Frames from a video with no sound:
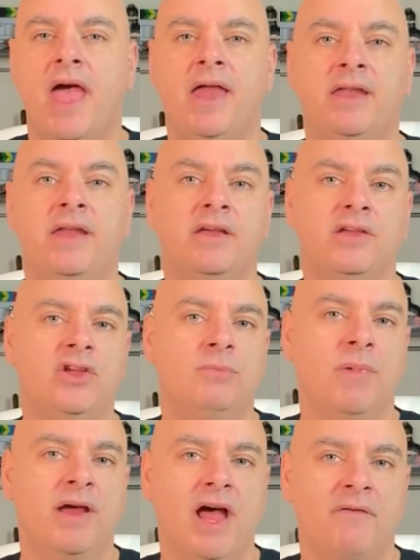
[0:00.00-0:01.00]
and you
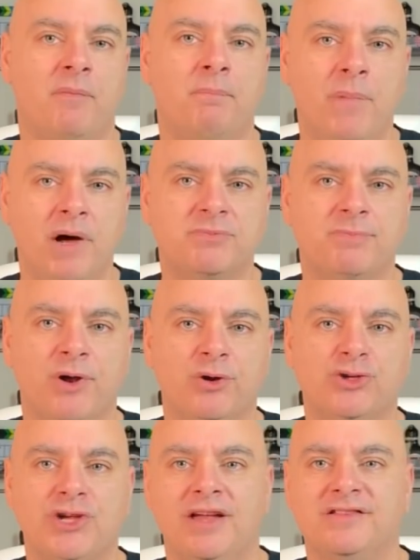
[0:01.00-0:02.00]
might have a much
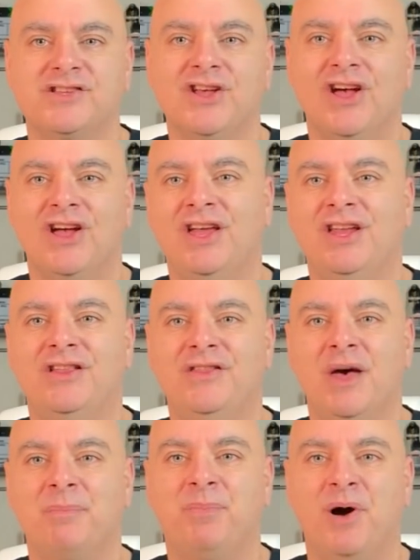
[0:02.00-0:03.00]
better chance of getting
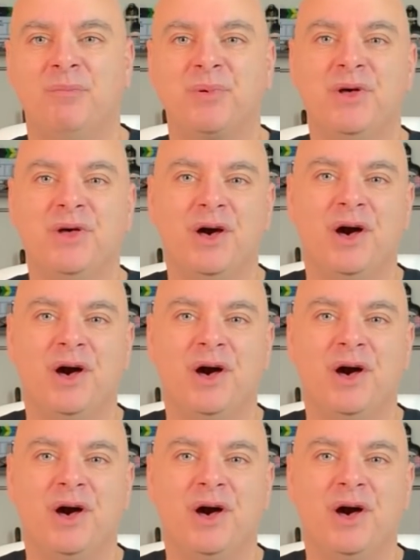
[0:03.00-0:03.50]
that bump